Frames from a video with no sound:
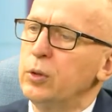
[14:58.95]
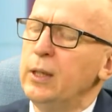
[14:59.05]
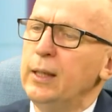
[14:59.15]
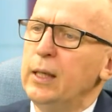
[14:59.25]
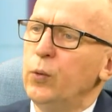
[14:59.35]

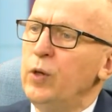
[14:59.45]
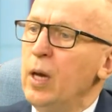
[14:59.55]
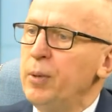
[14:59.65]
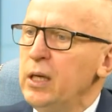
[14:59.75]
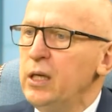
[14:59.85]
Yes, we
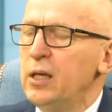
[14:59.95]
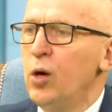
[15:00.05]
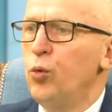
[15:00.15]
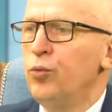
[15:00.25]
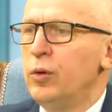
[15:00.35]
are planning
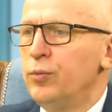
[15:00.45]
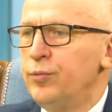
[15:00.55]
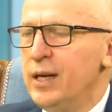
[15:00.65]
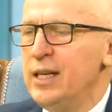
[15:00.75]
now very